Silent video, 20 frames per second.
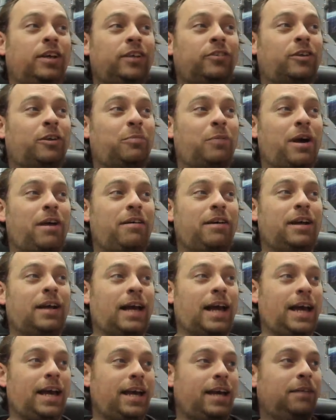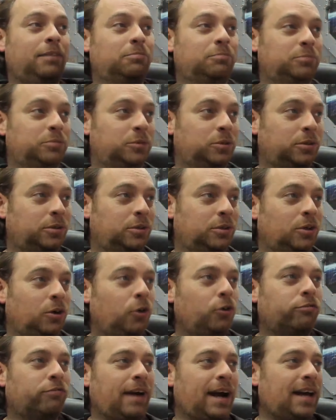I'm wearing a
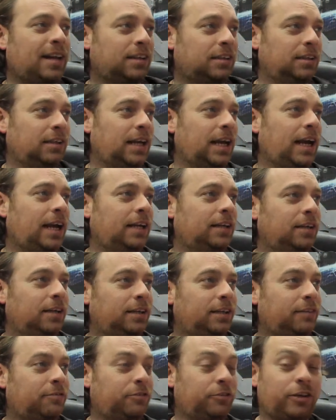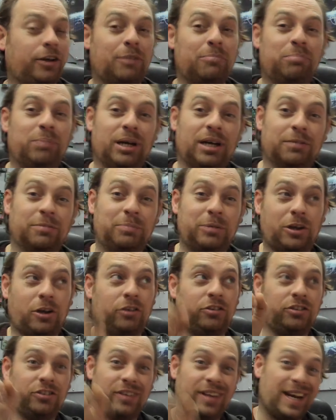hood wrap and a different jumper because
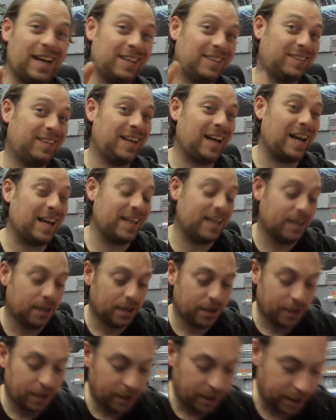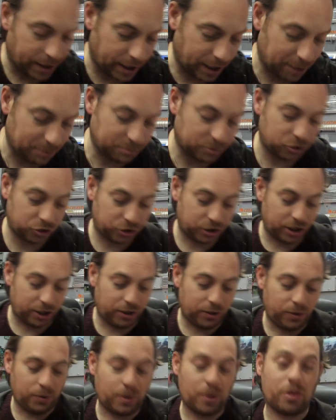it's the next day.
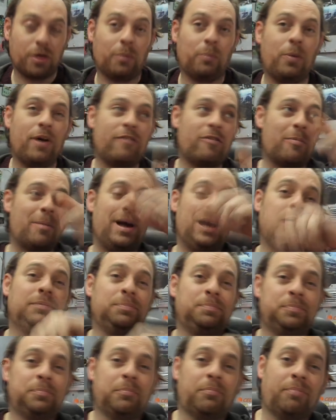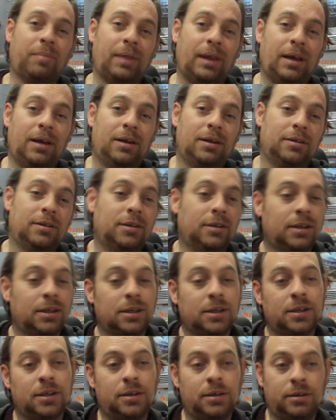So the weatherman,
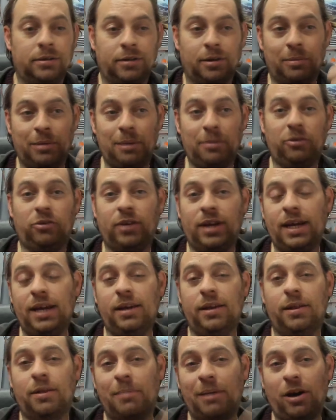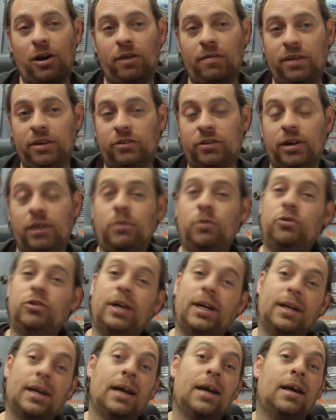the BBC, the Met Office, they all
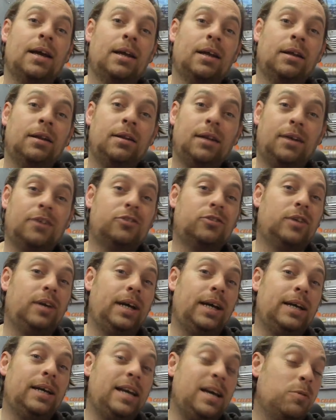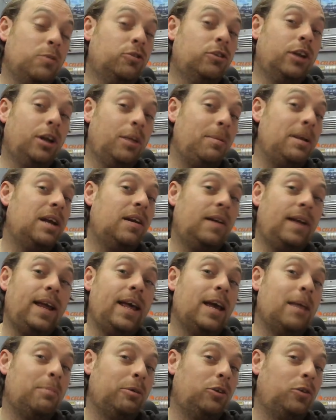said last night it was going to be
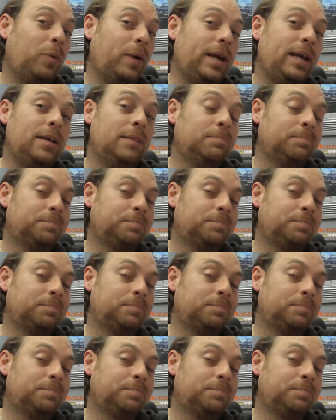clear between,